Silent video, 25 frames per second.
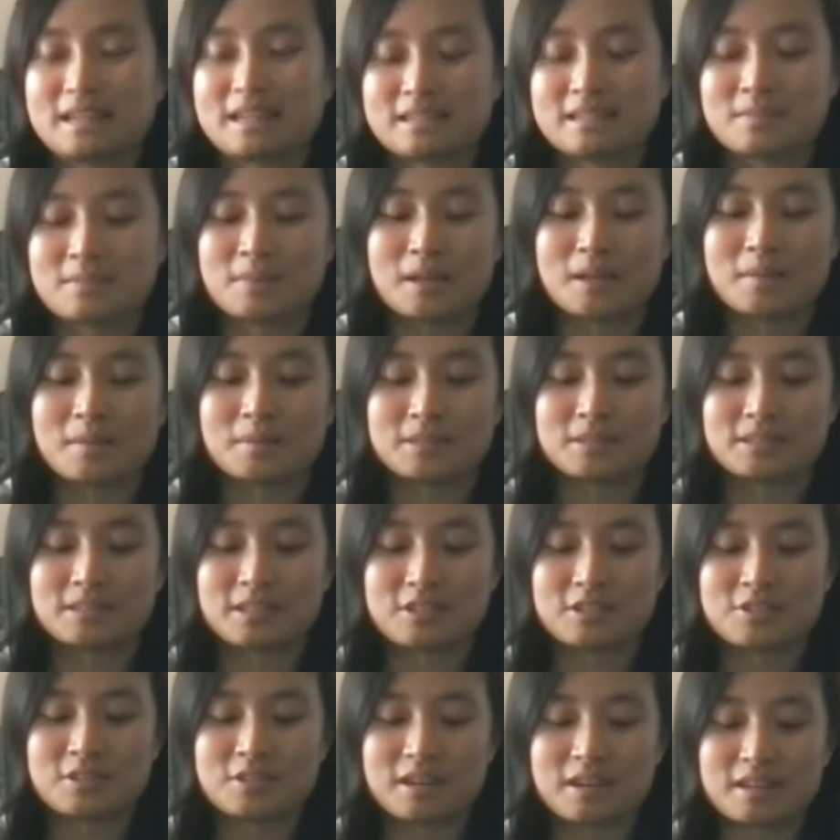to be able to
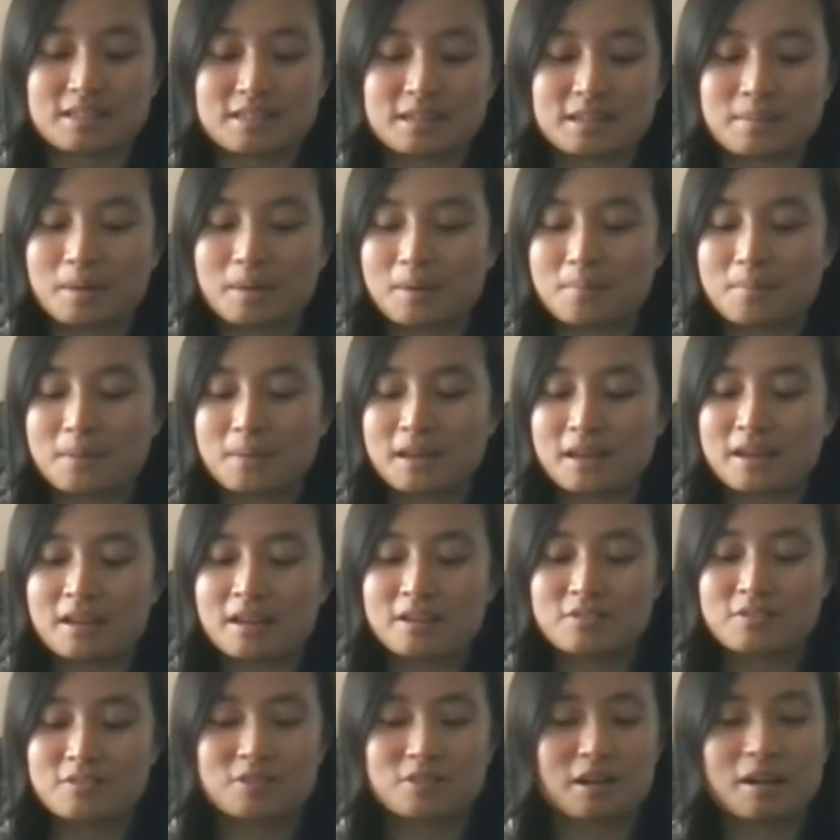let you guys come up
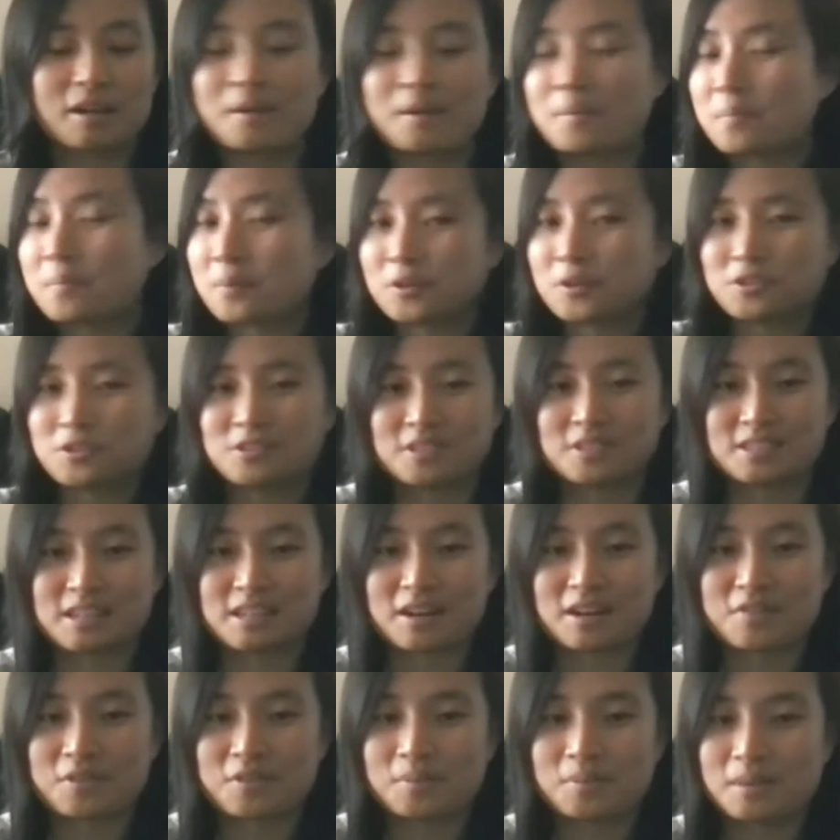and try and push the
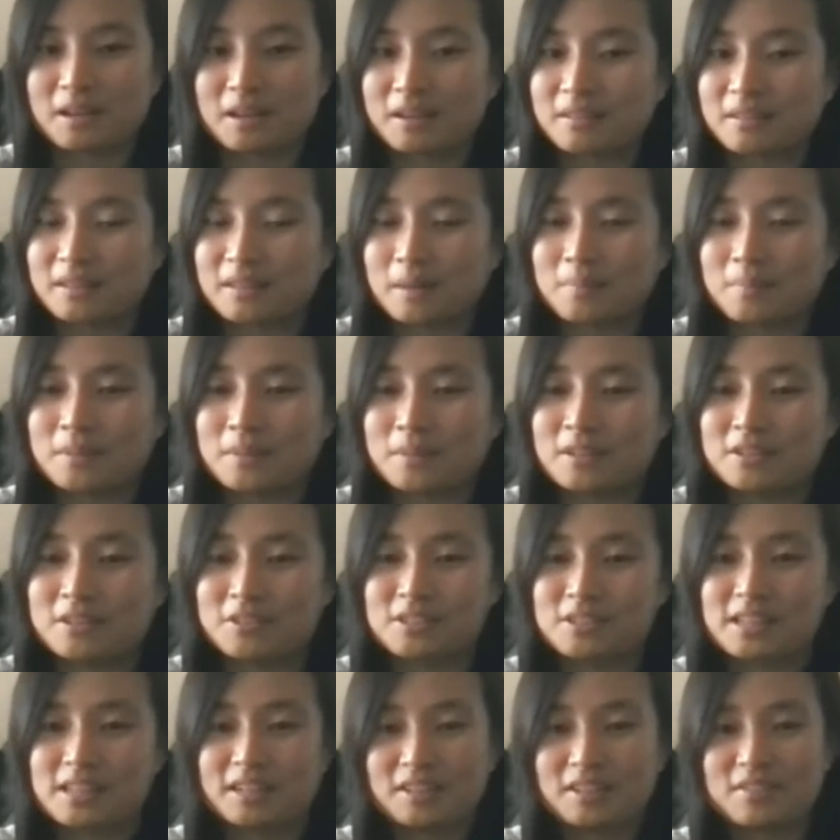styrofoam cup in
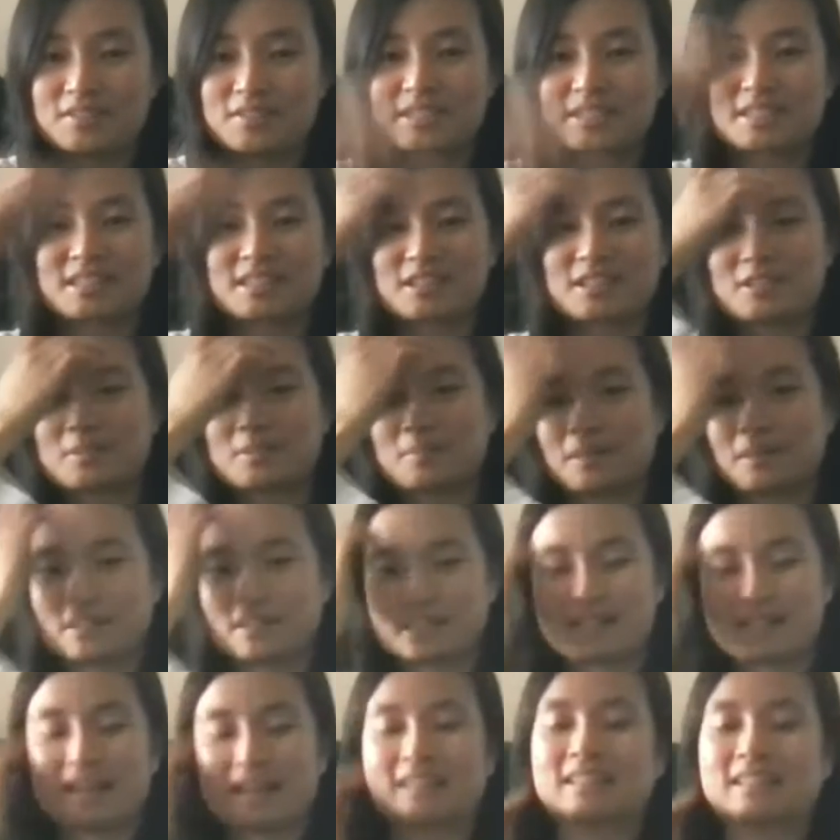yourselves and such,
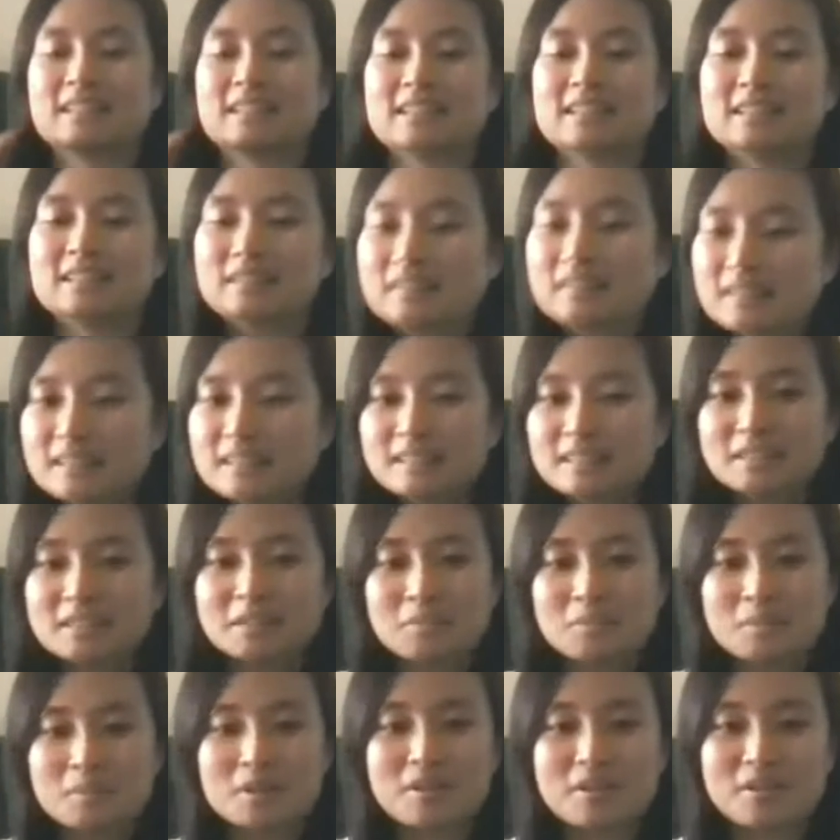but sadly,
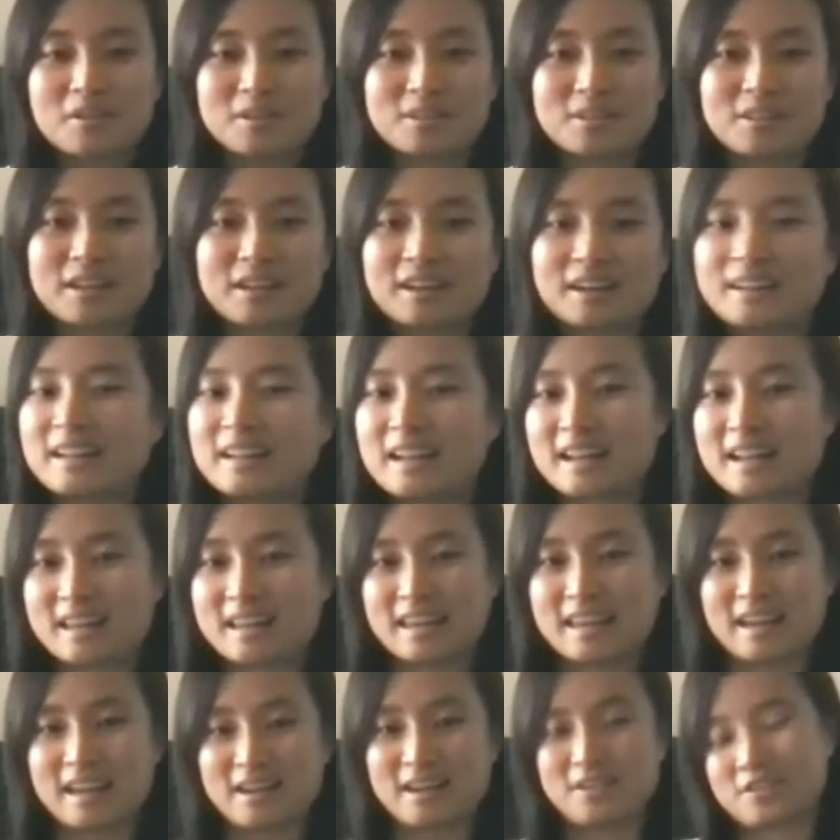we are online and I
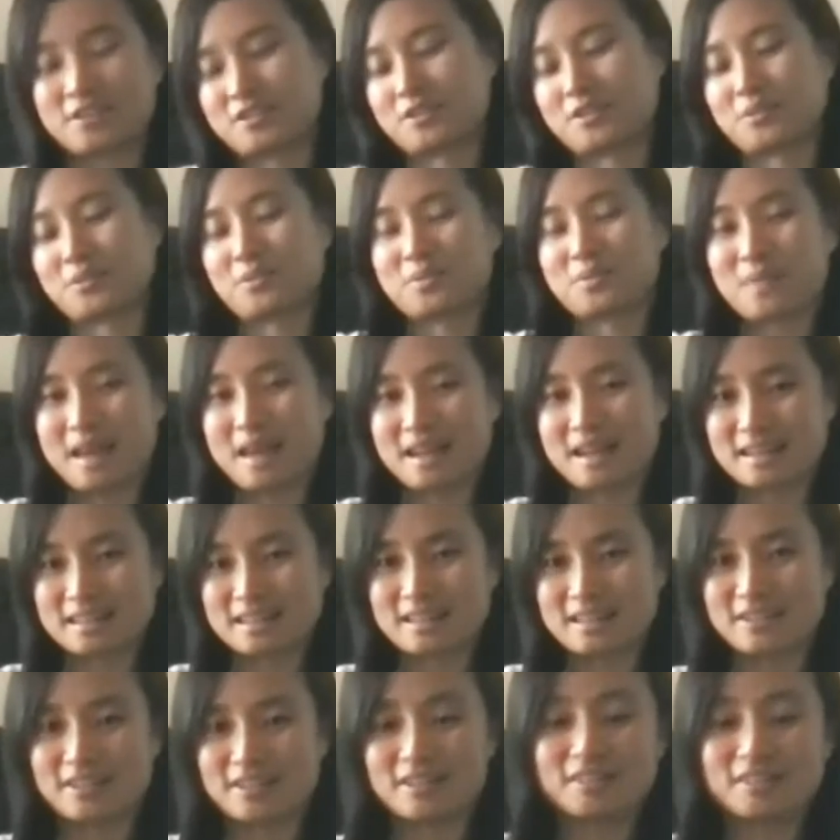cannot show you that
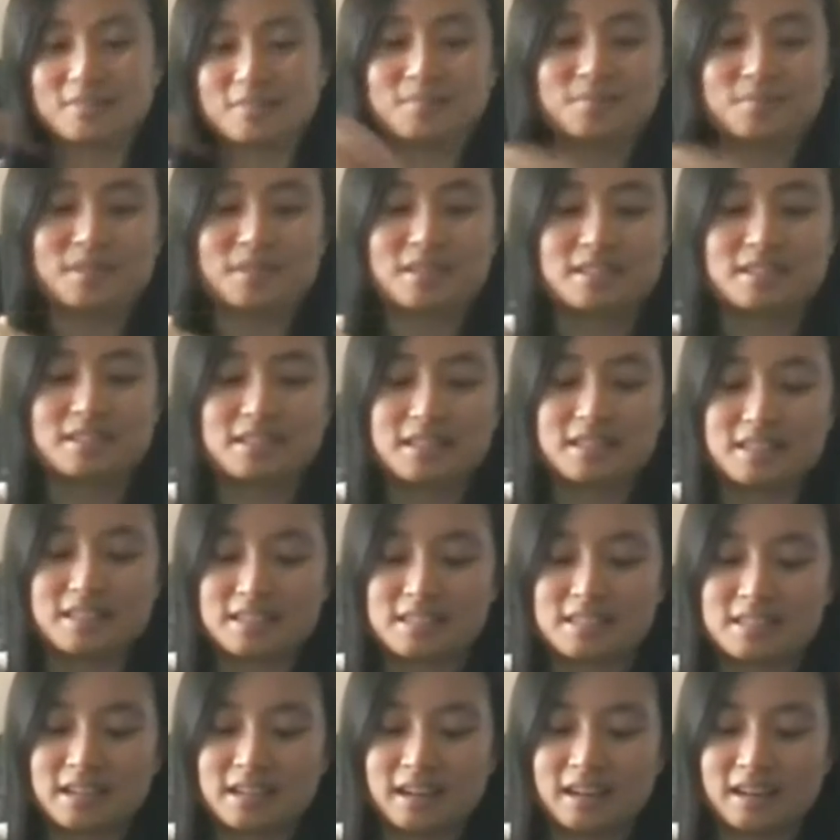here
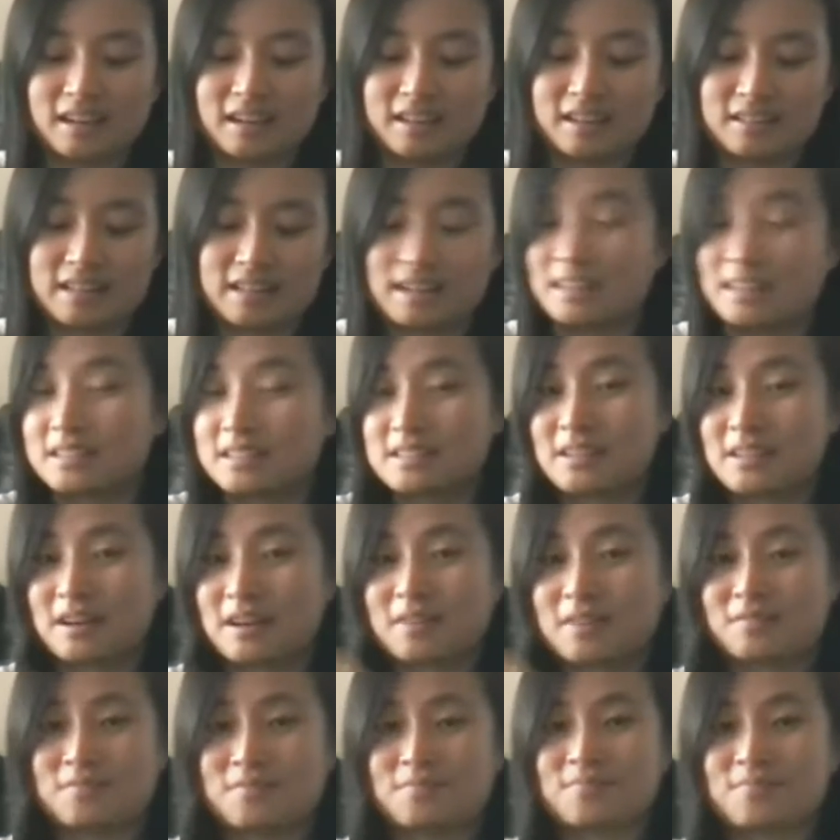since that is
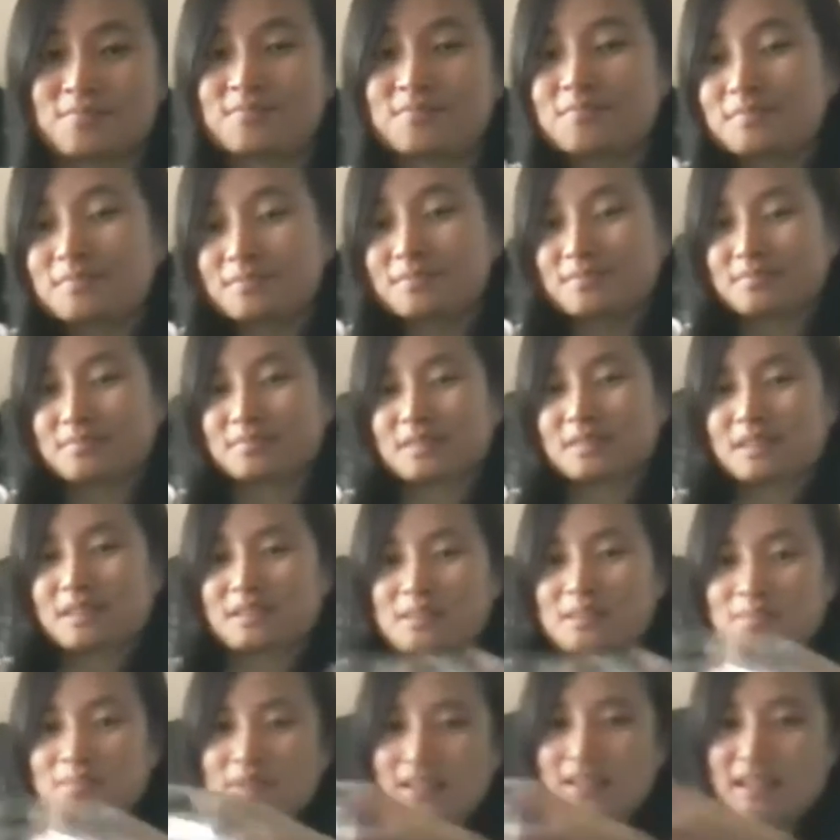not
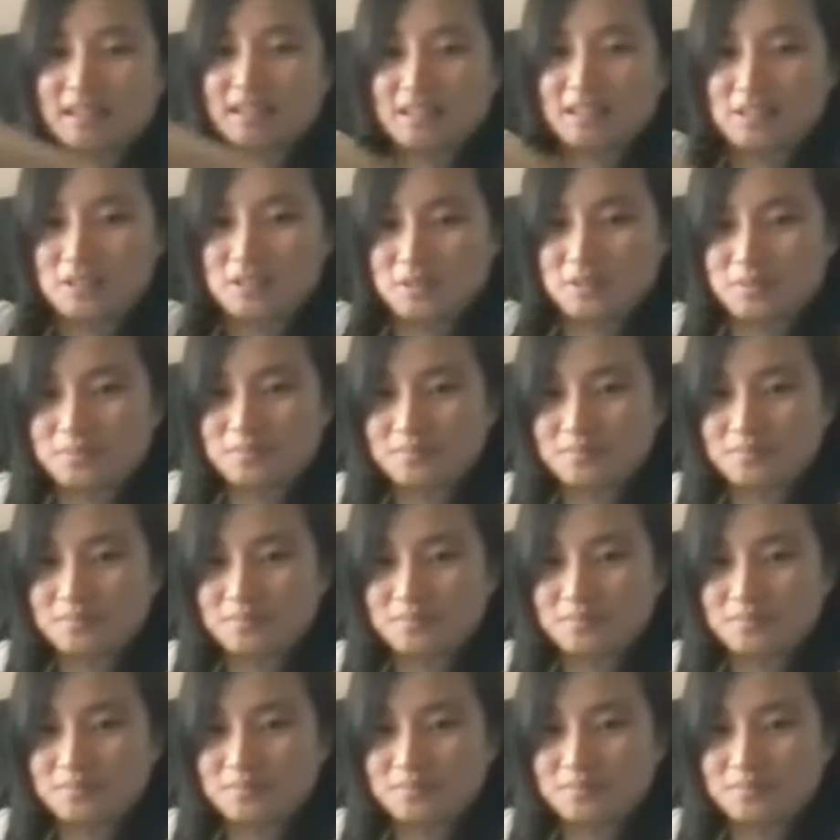something I can do.